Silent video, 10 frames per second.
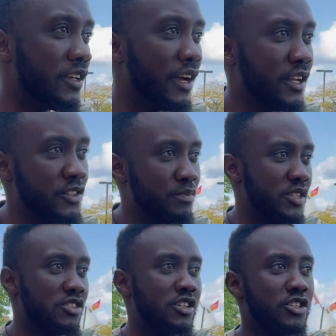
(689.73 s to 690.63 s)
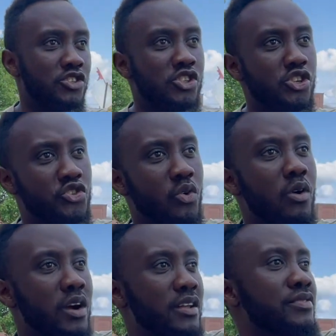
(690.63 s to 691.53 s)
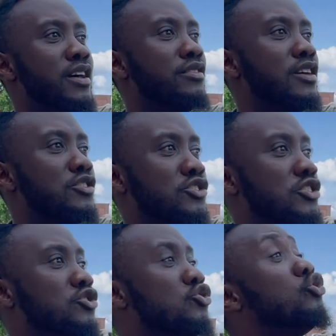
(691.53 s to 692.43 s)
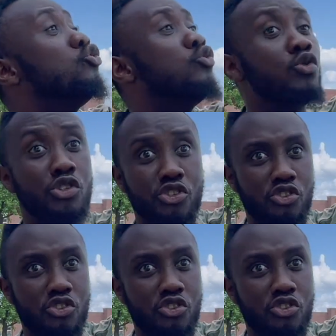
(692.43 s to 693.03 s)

it's basically a seashore, and then there's this huge